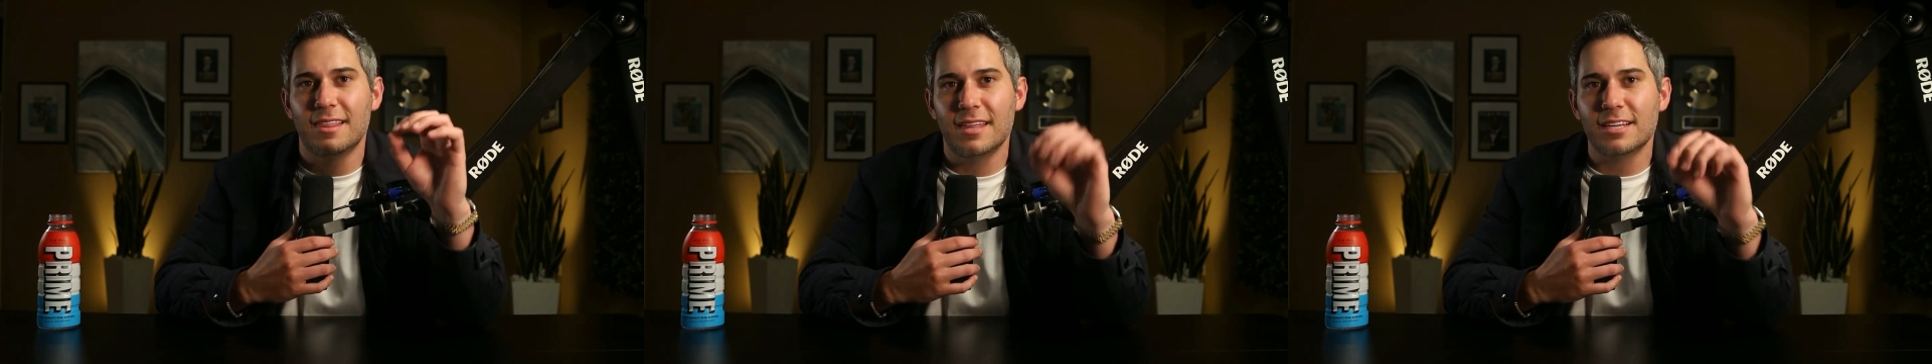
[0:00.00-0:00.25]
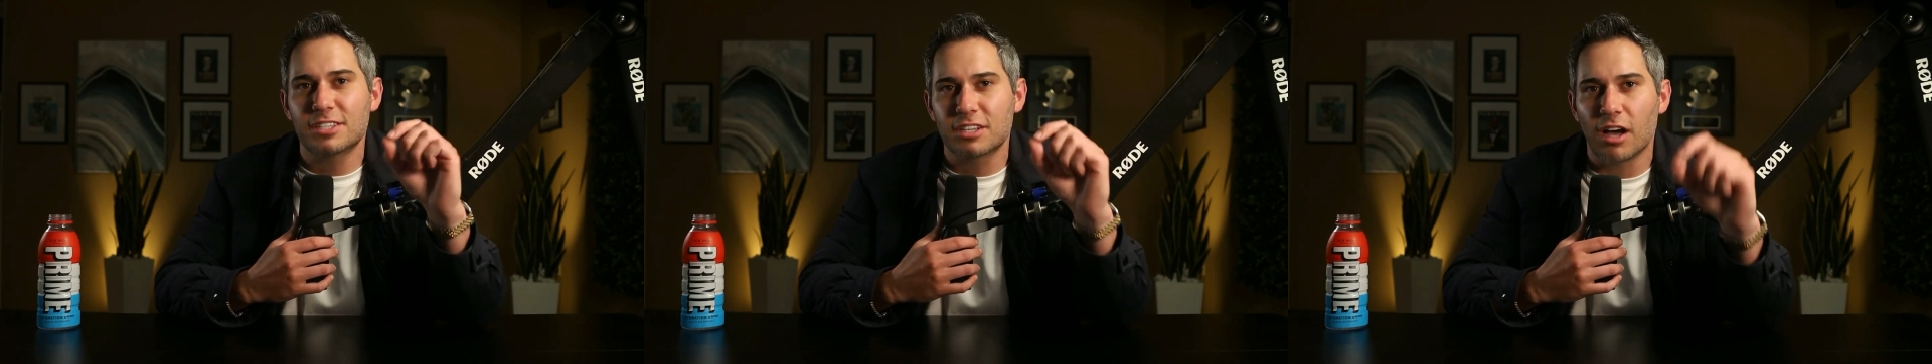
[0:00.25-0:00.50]

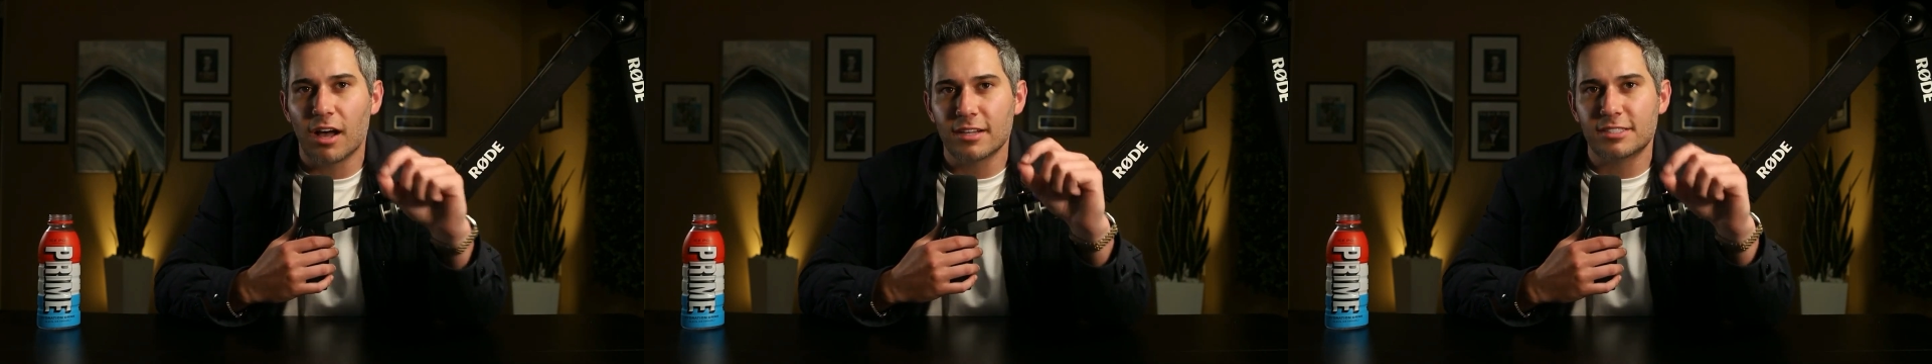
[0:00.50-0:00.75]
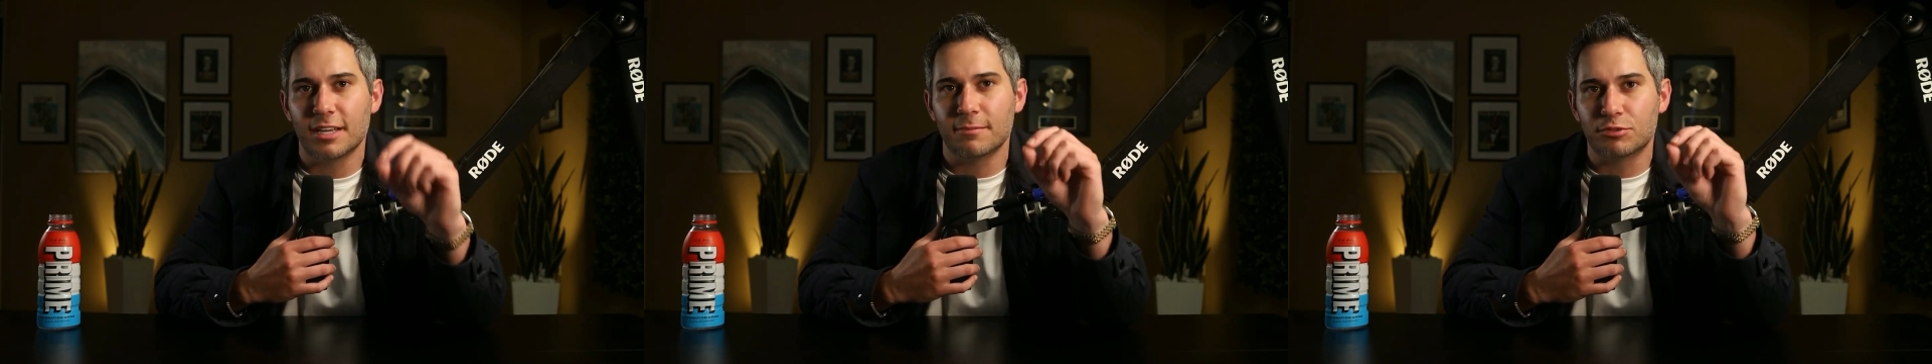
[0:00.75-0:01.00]
This
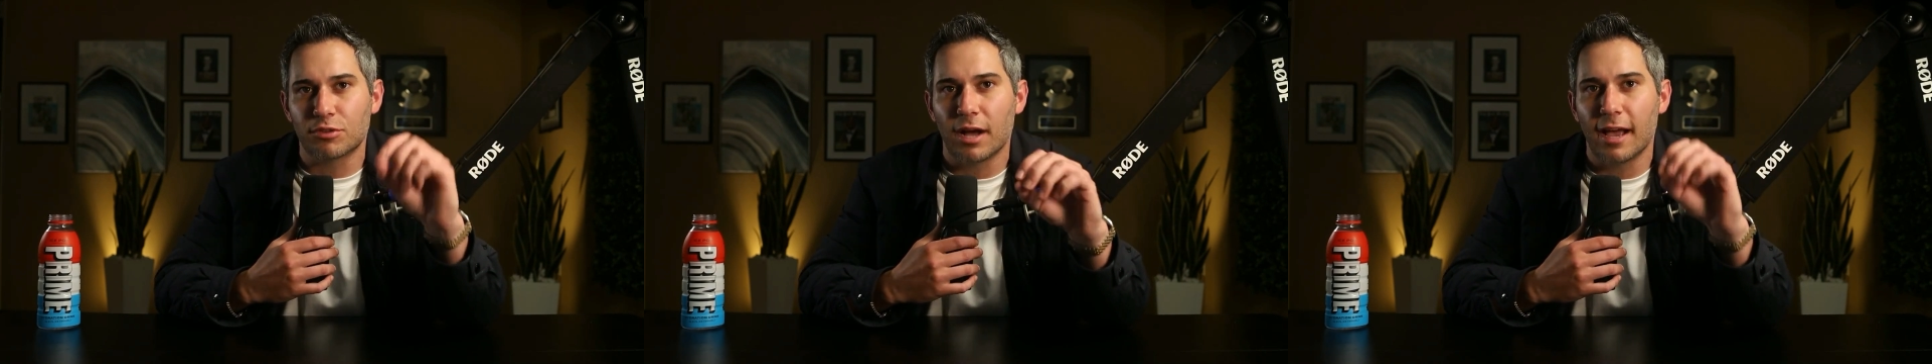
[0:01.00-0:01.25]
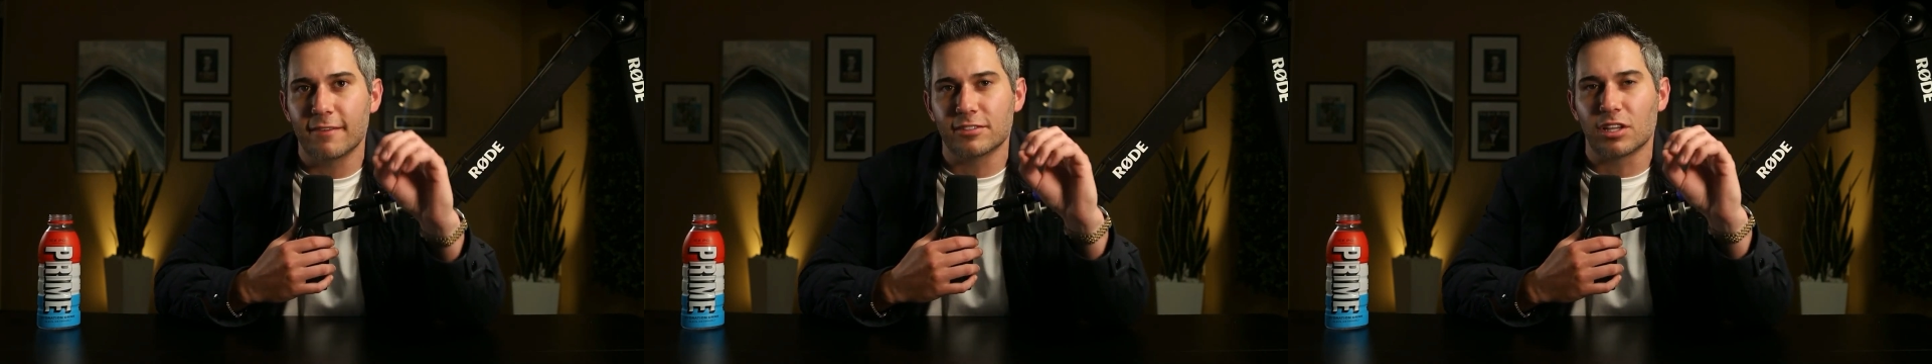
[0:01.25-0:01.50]
concept
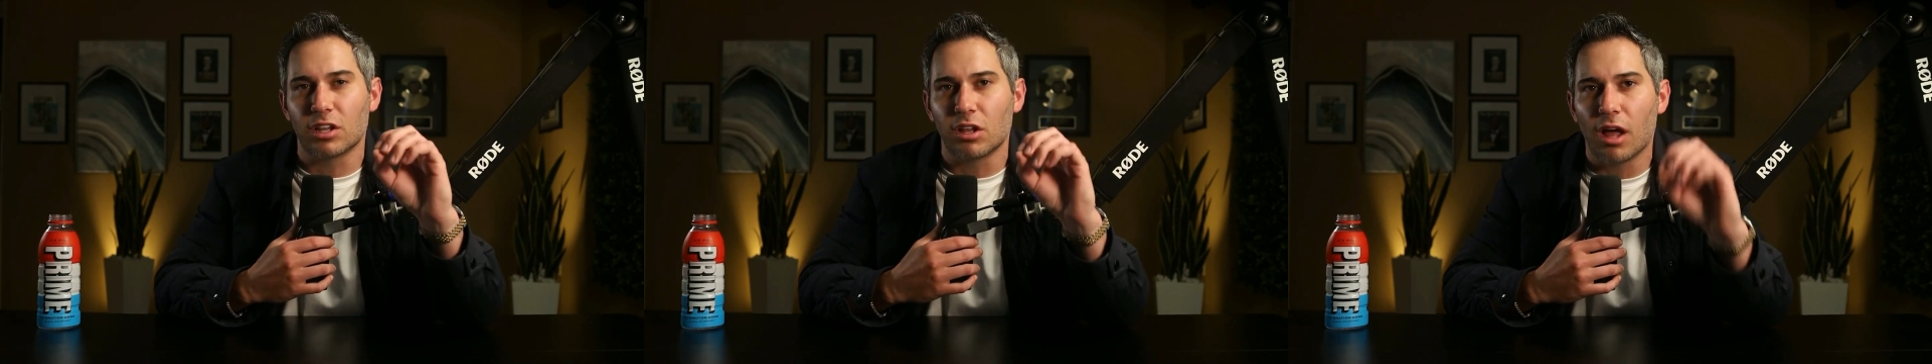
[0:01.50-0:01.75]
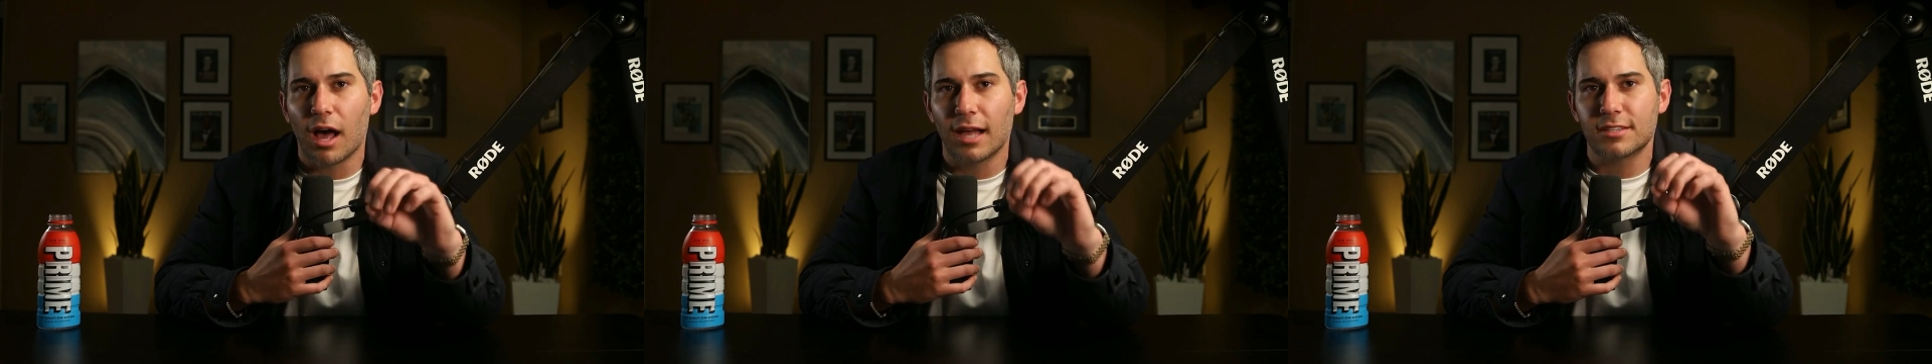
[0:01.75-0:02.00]
drives
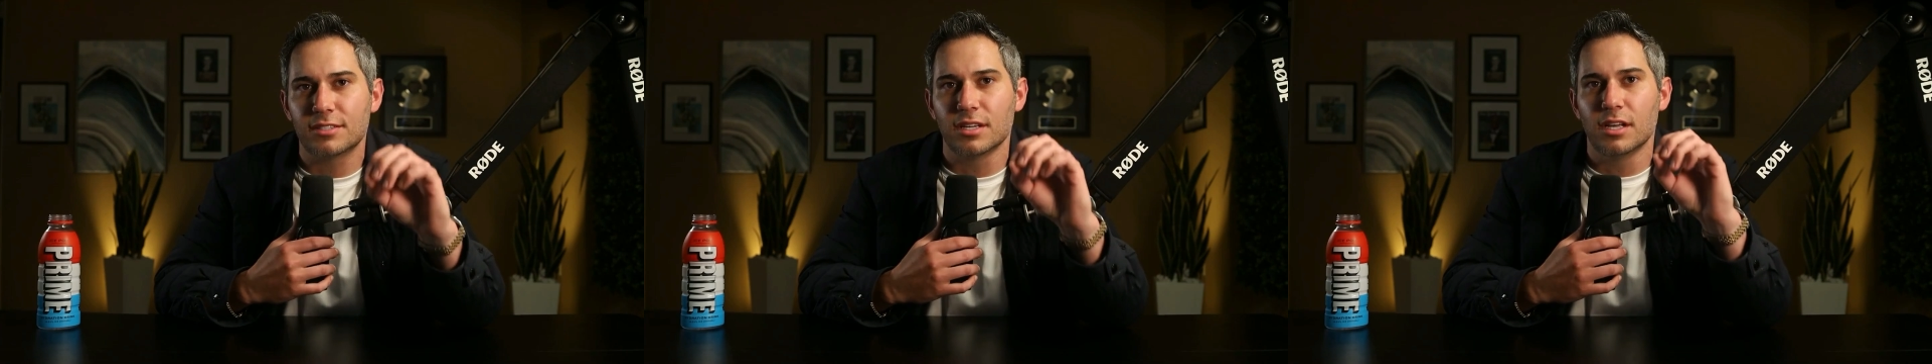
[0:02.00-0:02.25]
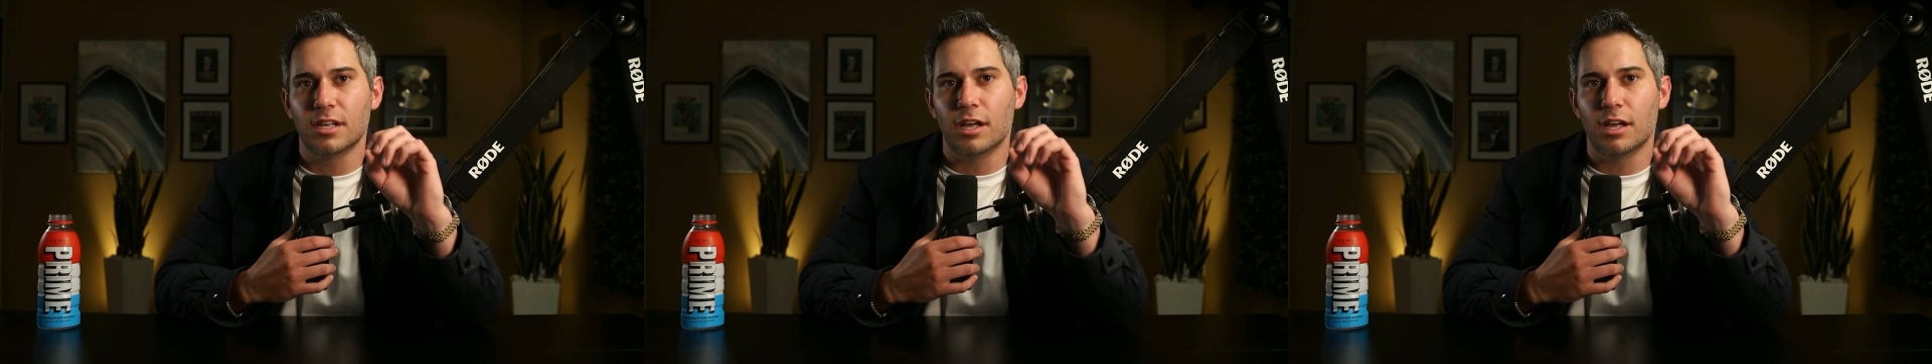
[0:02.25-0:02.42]
lots